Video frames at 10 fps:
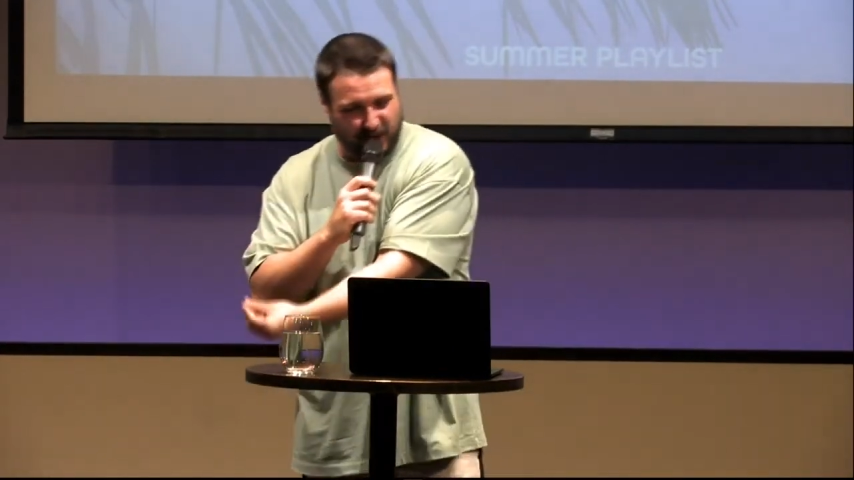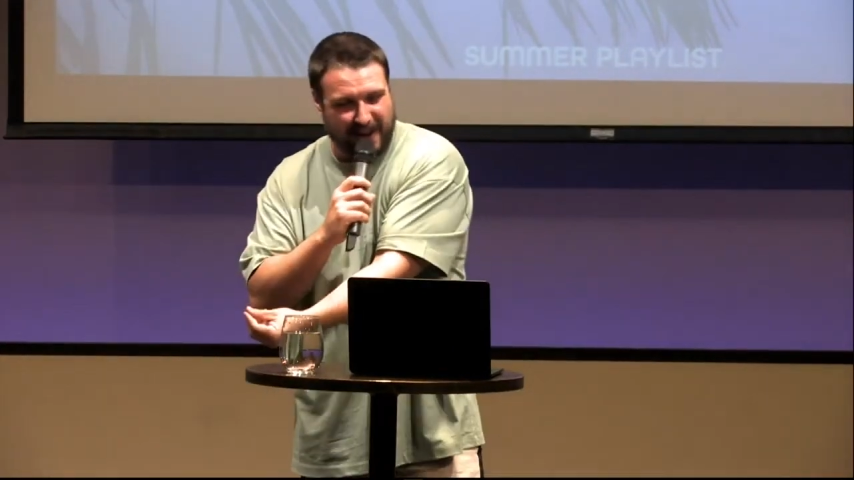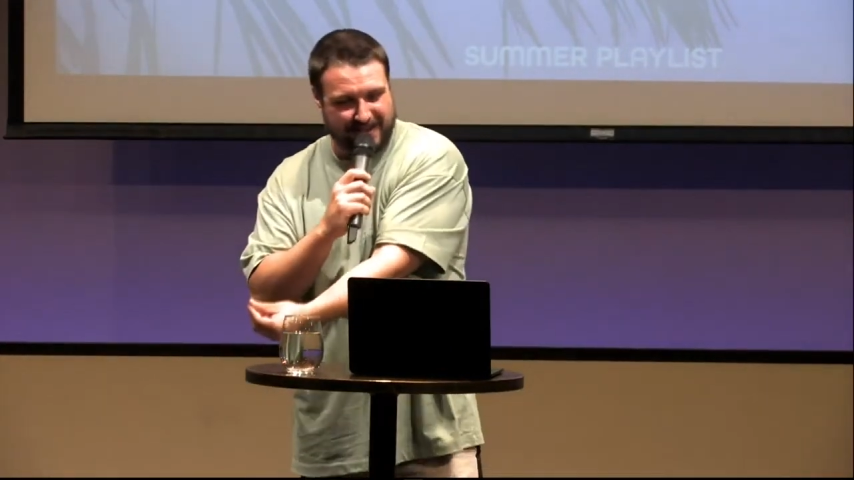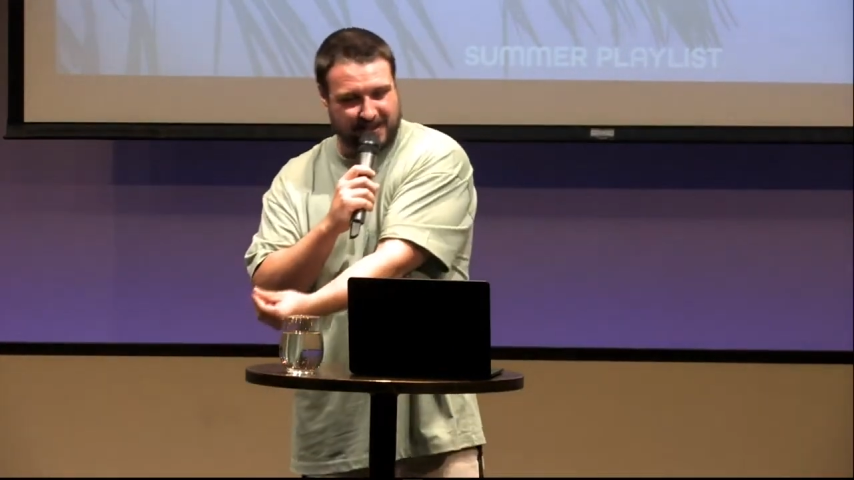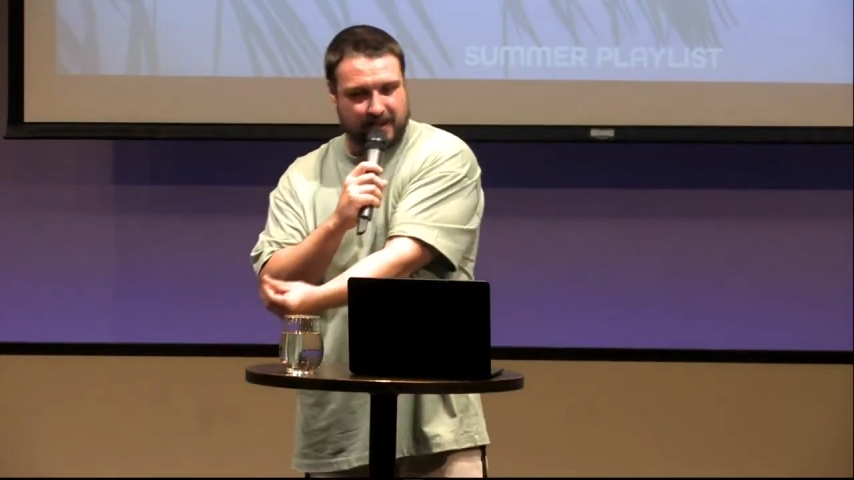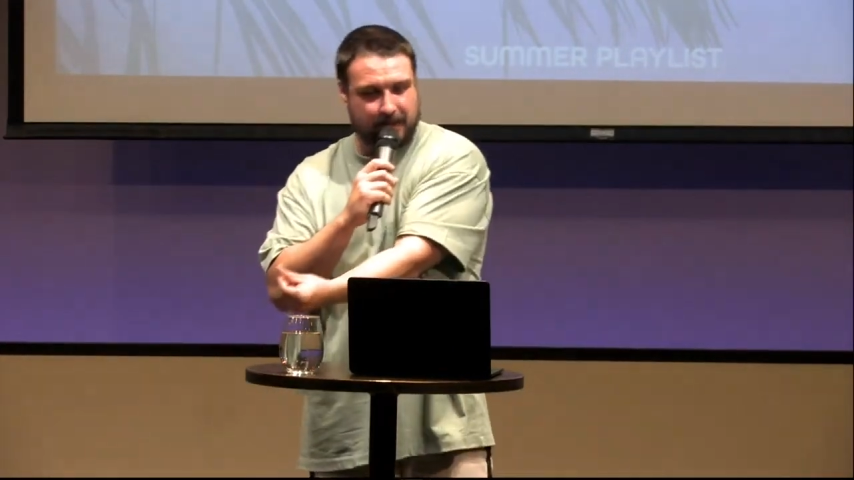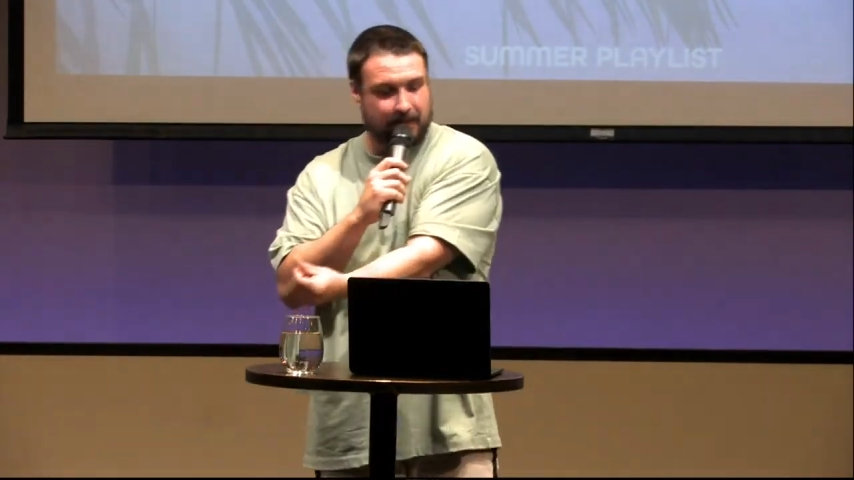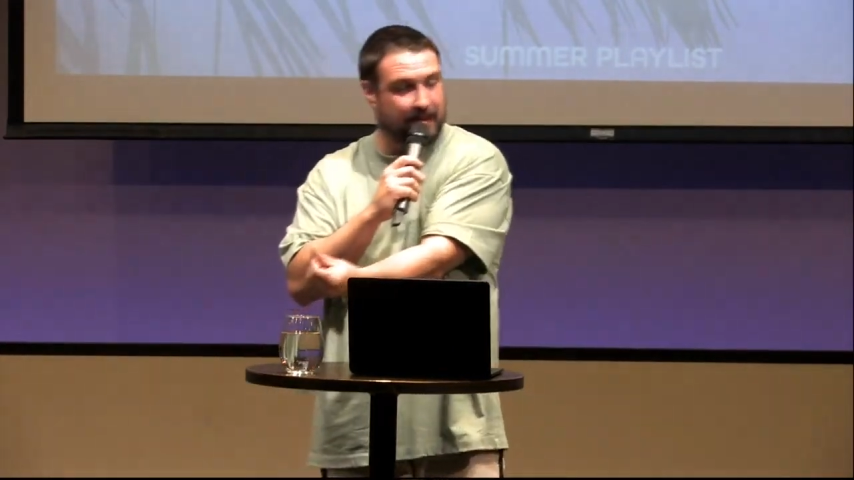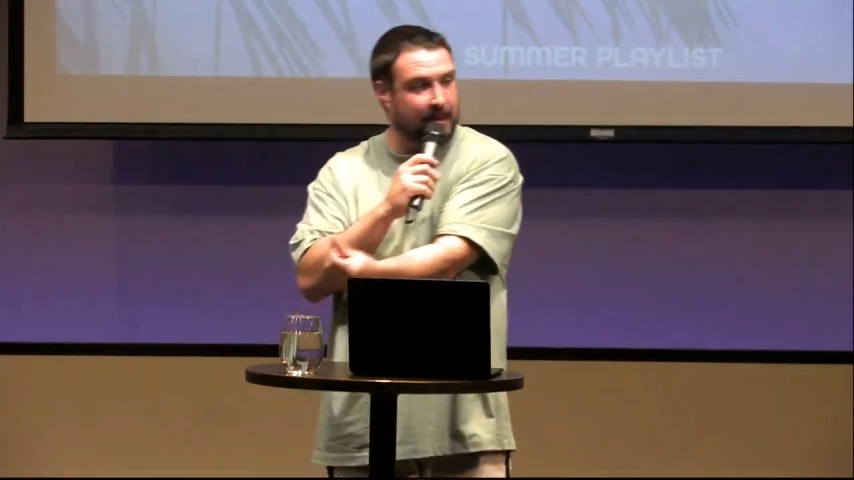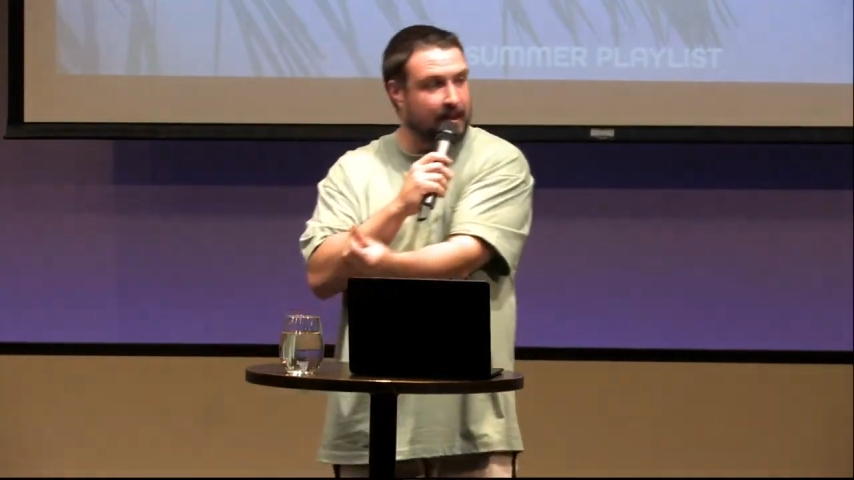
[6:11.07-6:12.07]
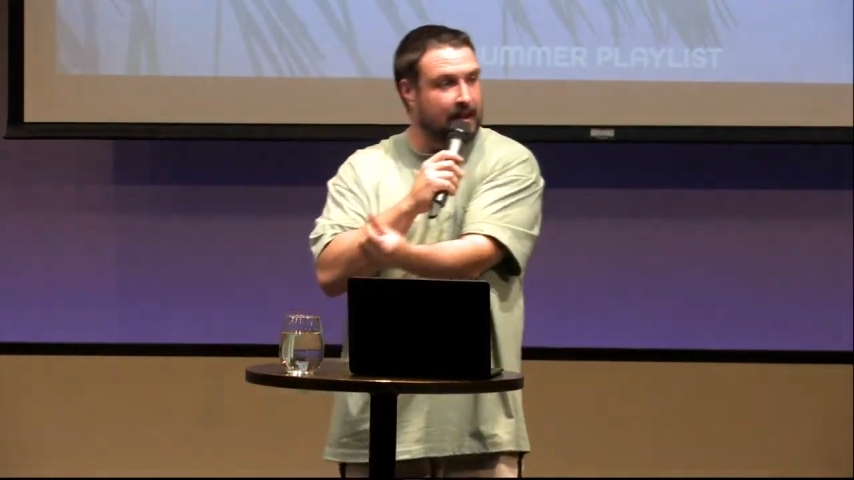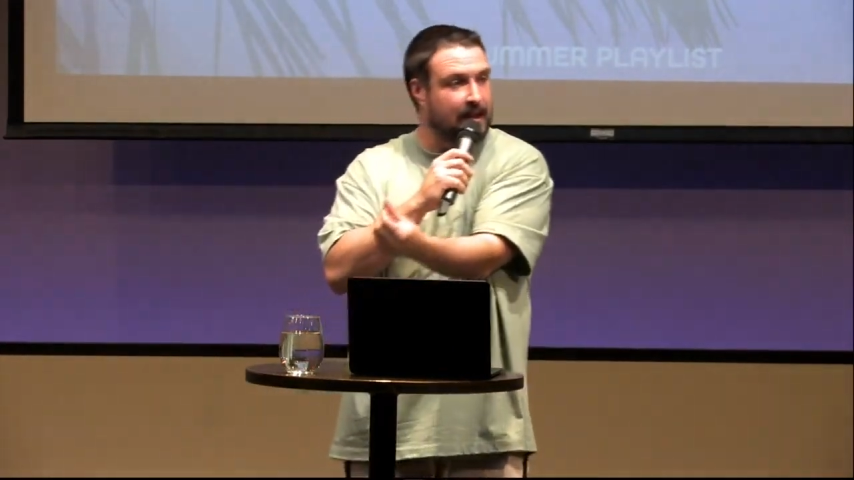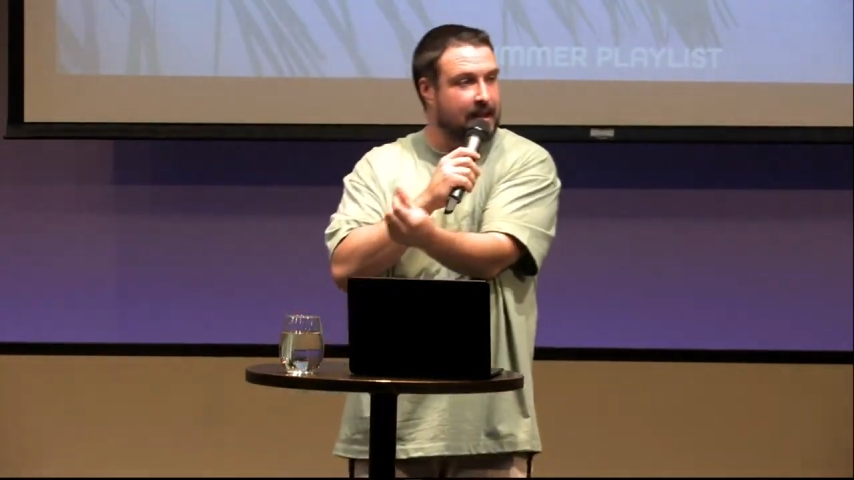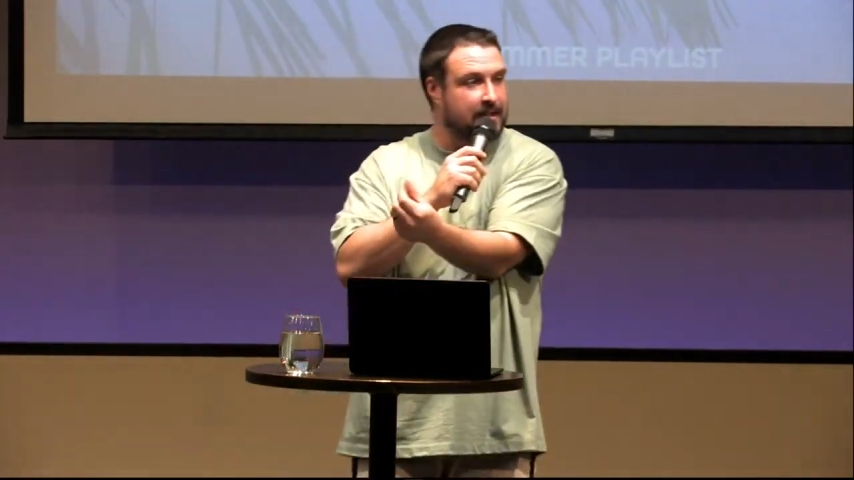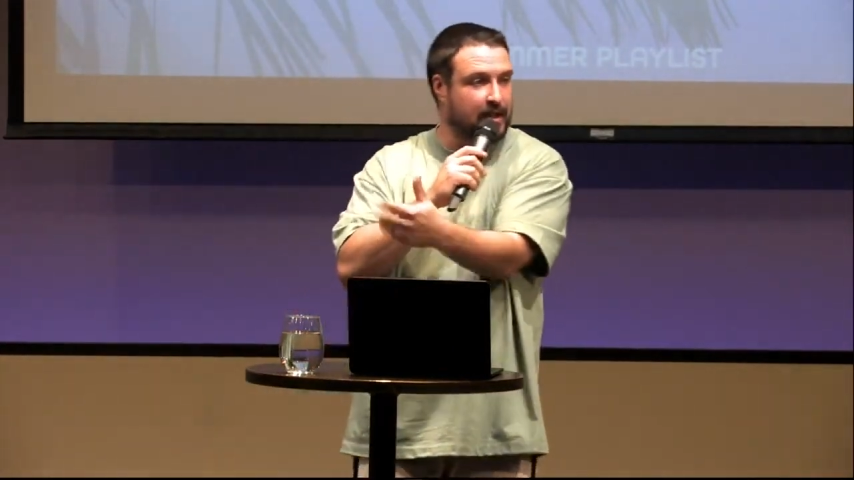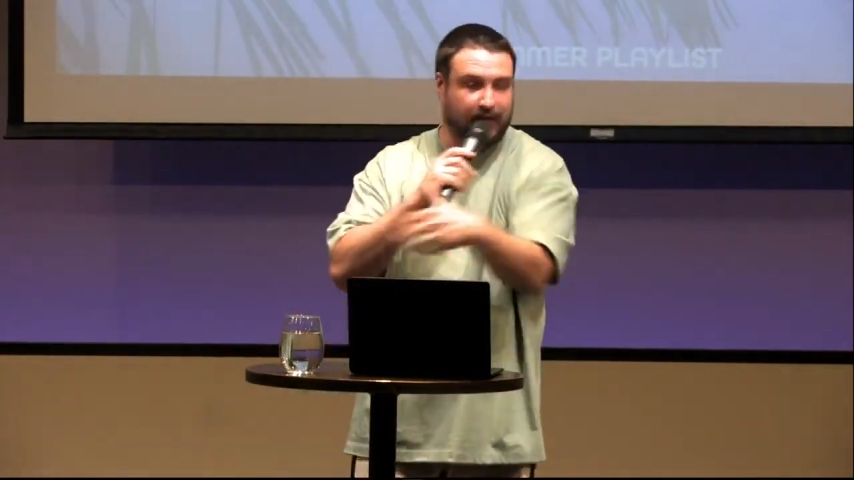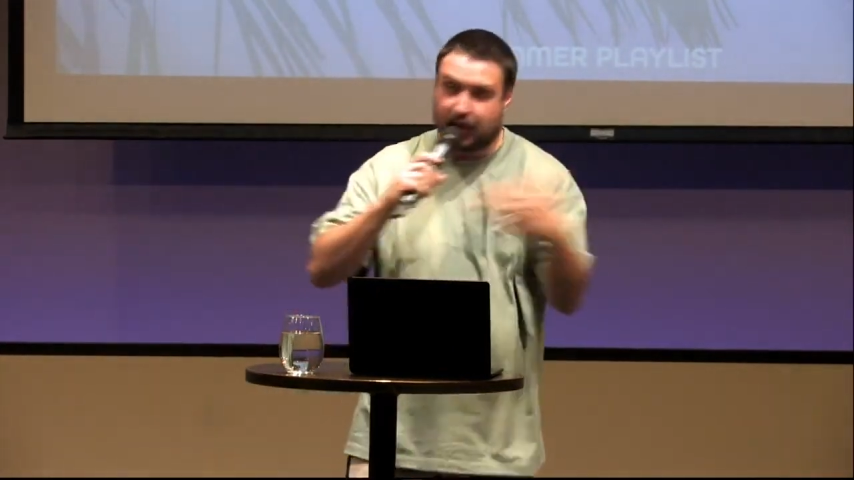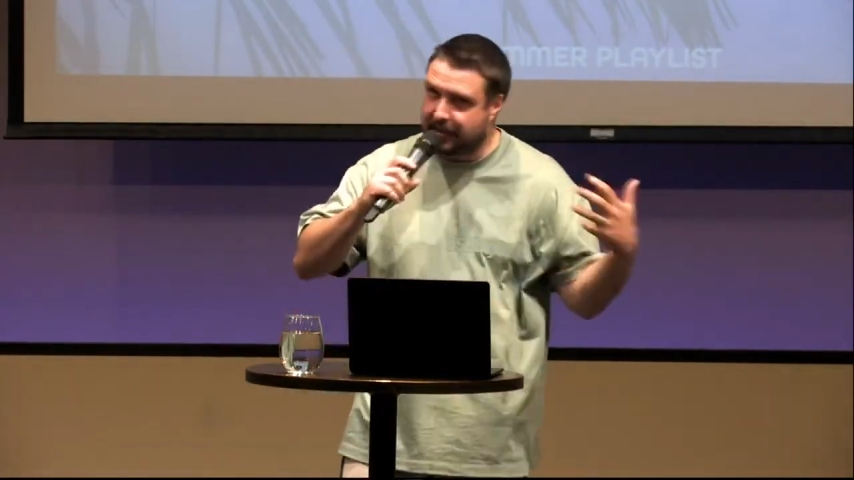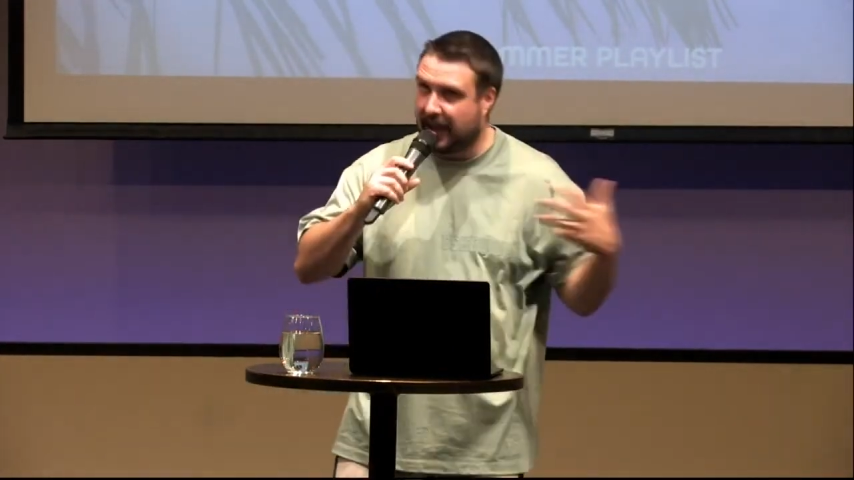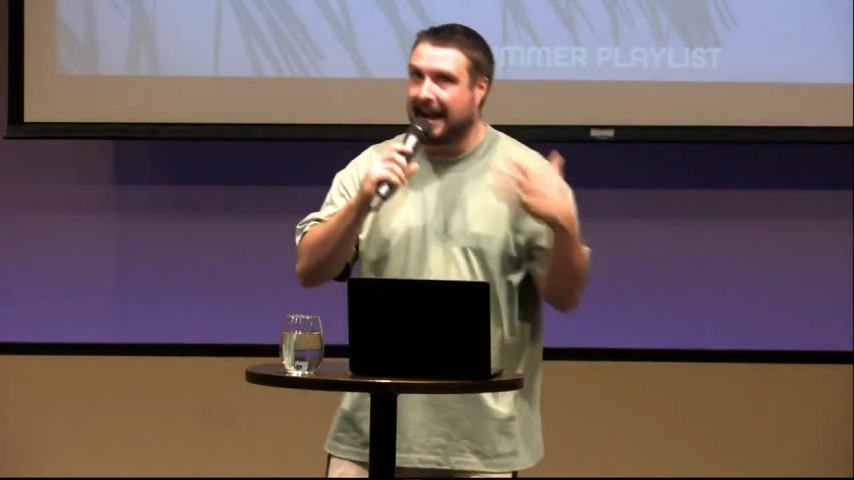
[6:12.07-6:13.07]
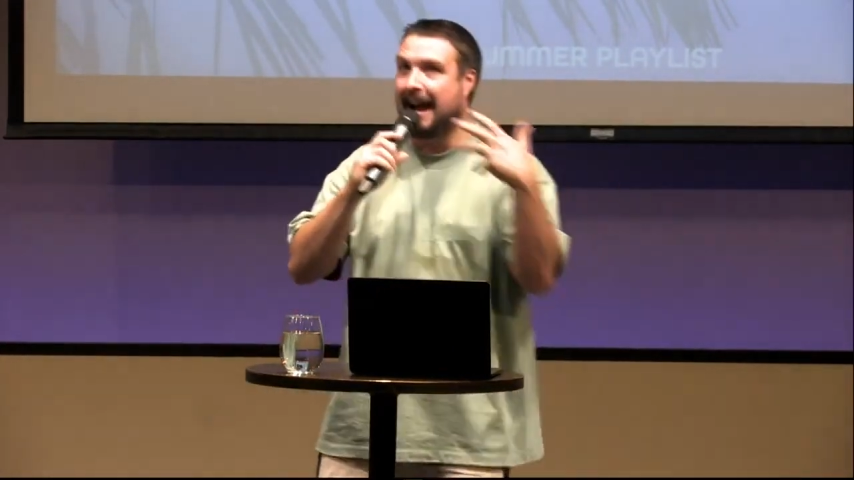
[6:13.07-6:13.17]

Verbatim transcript: friends. So the first